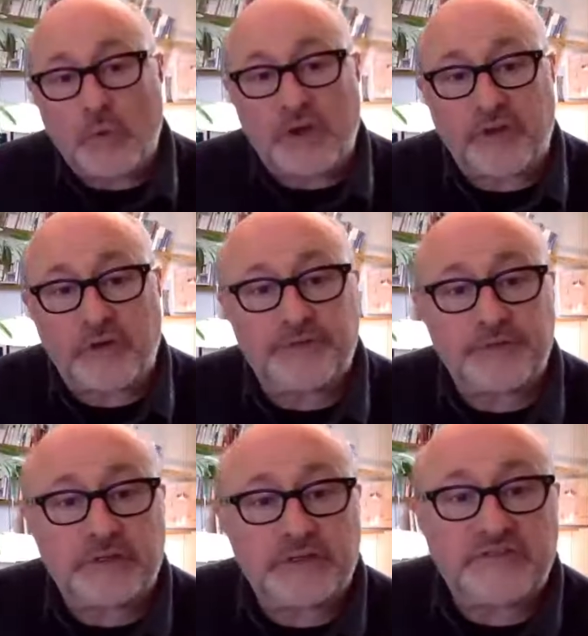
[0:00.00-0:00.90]
was
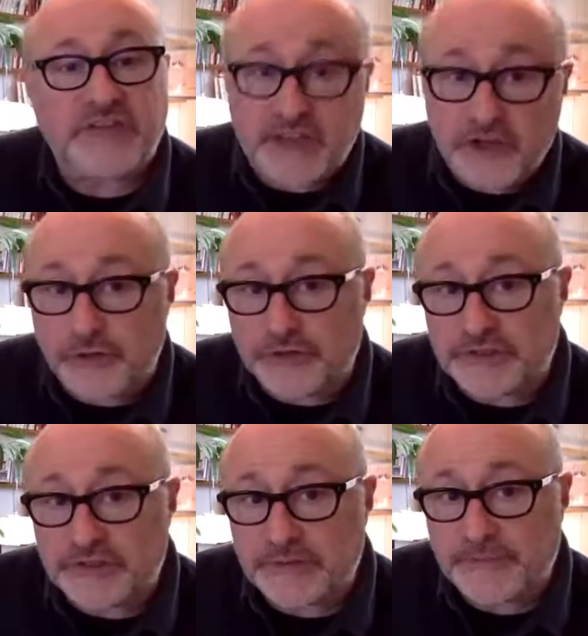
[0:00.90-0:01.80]
of 10
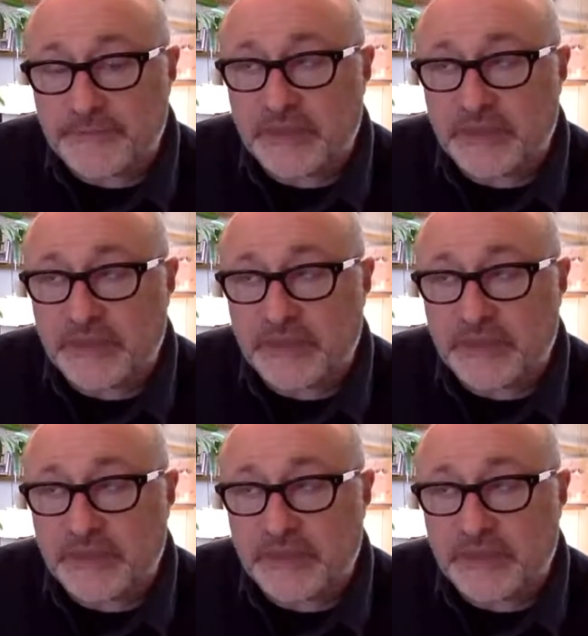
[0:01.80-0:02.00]
years.